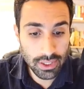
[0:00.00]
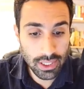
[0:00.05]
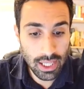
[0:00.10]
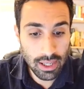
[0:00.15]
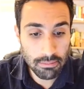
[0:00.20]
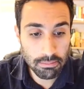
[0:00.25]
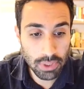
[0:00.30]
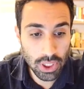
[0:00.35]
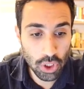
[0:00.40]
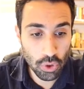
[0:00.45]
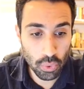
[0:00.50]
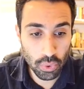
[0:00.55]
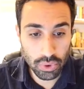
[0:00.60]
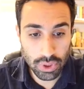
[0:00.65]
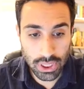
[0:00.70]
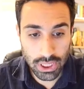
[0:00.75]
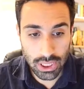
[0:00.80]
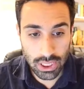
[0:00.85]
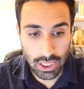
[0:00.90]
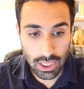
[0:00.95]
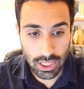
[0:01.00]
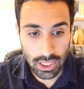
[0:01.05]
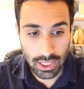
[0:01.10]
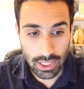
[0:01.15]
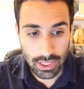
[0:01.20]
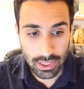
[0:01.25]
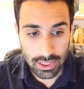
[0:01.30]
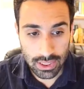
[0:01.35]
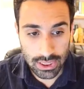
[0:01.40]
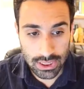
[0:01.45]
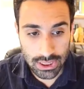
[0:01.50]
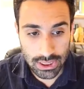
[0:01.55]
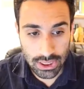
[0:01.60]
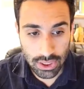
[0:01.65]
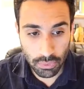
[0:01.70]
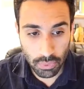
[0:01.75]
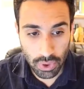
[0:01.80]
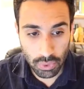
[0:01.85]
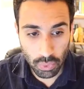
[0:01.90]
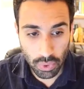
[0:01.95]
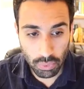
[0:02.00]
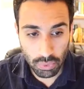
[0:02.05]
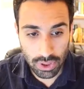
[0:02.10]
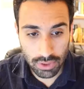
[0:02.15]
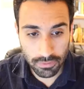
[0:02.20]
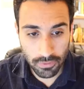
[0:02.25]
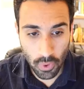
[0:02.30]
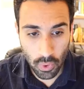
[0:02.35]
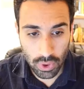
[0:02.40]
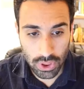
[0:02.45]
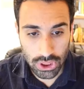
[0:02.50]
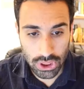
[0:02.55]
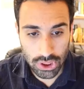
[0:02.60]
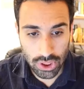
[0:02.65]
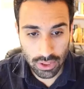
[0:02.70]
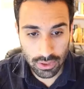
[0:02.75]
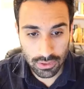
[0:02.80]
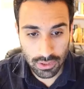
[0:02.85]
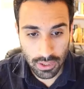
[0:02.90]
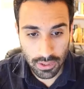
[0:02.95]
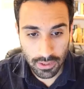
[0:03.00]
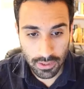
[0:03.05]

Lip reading: that BOD, this is the one we want to focus on,